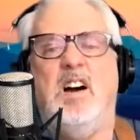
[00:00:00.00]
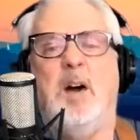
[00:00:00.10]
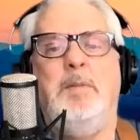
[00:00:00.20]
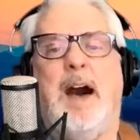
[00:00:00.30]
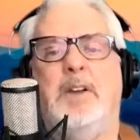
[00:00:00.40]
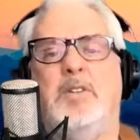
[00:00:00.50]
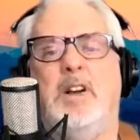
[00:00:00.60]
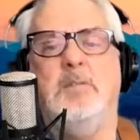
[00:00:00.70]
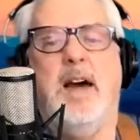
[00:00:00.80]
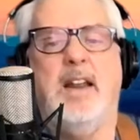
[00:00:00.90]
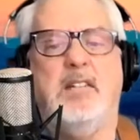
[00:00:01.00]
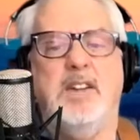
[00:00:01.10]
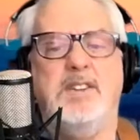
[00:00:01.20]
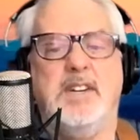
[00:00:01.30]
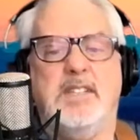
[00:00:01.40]
I'm not automatically
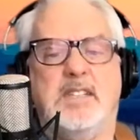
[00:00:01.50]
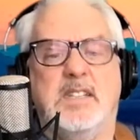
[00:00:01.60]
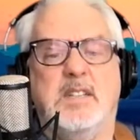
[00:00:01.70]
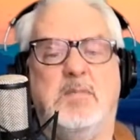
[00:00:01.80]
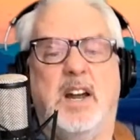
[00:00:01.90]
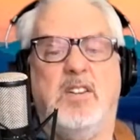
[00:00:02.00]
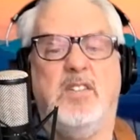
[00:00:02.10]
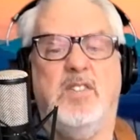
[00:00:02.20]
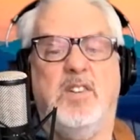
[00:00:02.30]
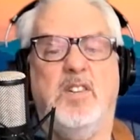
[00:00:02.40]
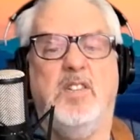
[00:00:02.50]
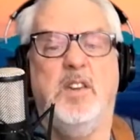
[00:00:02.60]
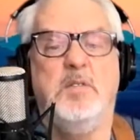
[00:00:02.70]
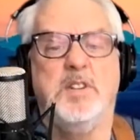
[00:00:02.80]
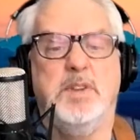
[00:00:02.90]
adjusting the microphone.
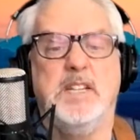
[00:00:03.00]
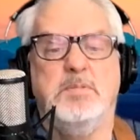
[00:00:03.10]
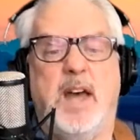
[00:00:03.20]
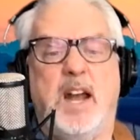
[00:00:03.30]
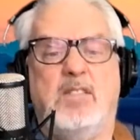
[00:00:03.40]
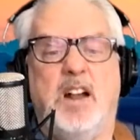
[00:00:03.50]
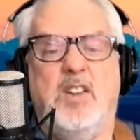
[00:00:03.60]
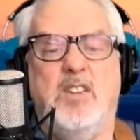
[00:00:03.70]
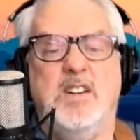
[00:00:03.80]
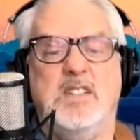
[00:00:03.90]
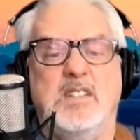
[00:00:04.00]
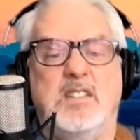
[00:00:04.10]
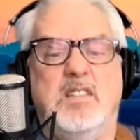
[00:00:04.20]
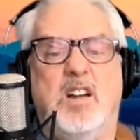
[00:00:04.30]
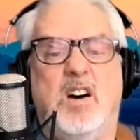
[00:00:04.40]
The suppressed background noise is
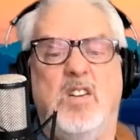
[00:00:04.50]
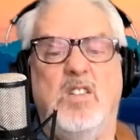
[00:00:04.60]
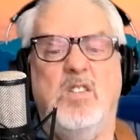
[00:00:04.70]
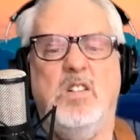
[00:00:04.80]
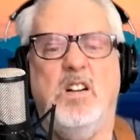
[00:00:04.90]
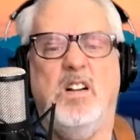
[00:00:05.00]
low.